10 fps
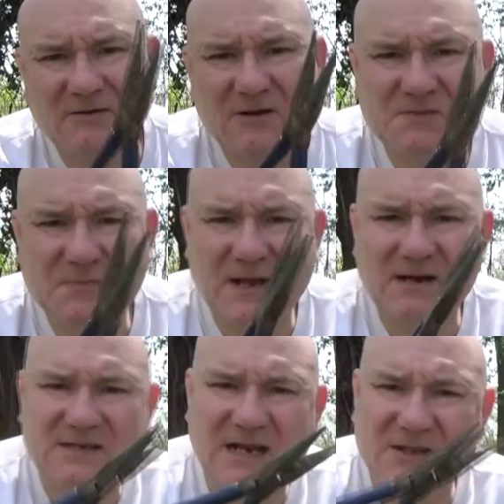nose
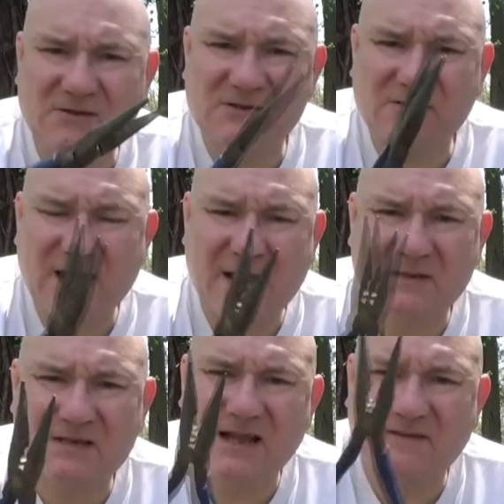pliers that I use to grab
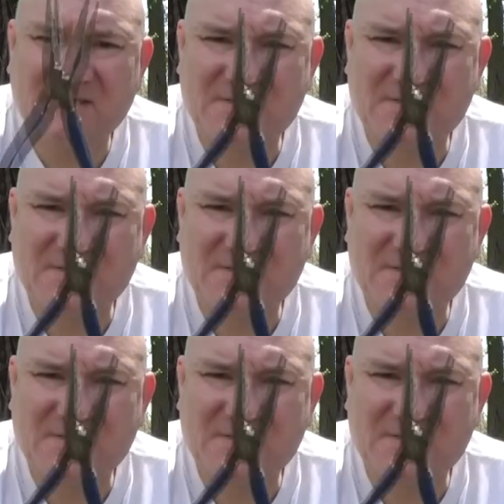the stuff.